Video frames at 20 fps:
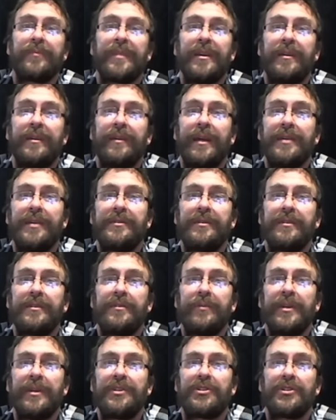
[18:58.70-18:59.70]
That's the
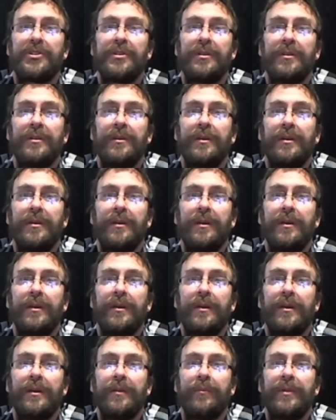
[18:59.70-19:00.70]
Switch,
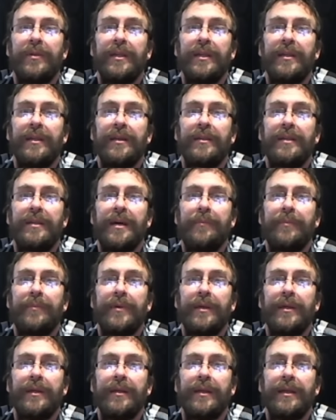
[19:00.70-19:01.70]
completely hooked up
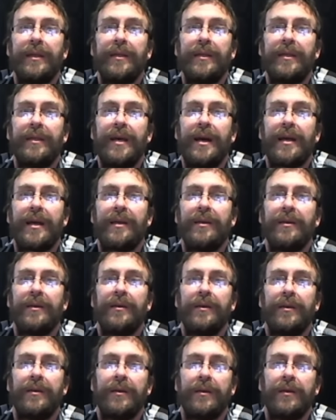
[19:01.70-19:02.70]
and in the dock.
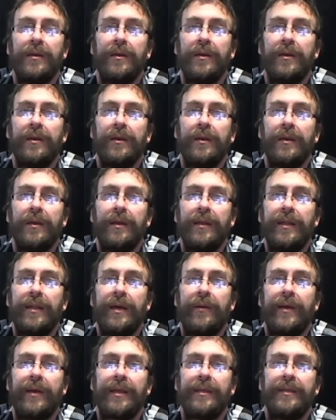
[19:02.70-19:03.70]
And now
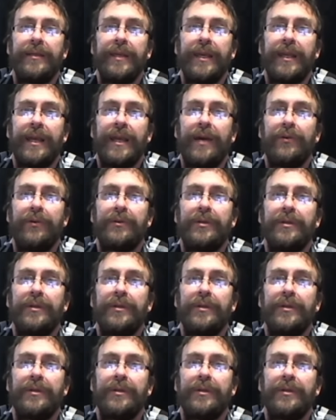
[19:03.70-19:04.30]
I can take it out